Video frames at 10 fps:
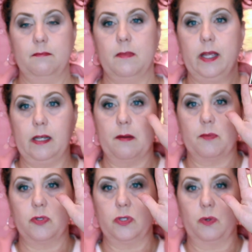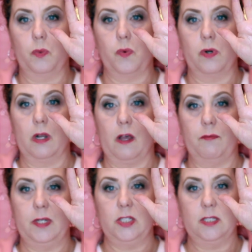my numbers are worn
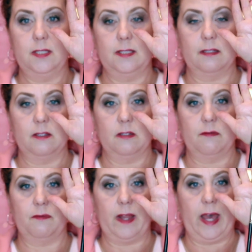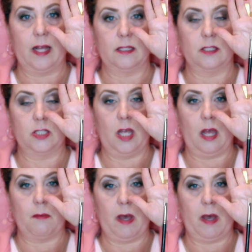off but it's just a little flat um,